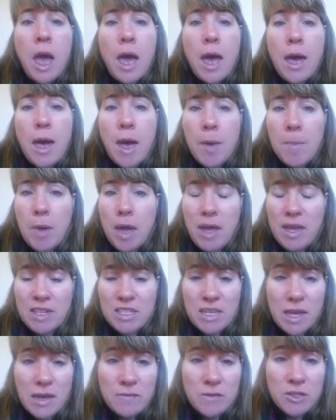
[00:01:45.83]
I
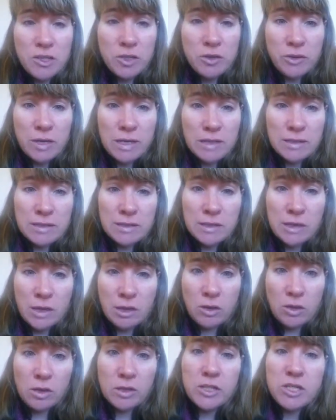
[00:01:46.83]
actually have a degree in
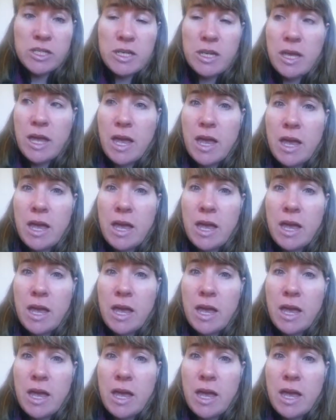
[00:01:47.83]
psychology,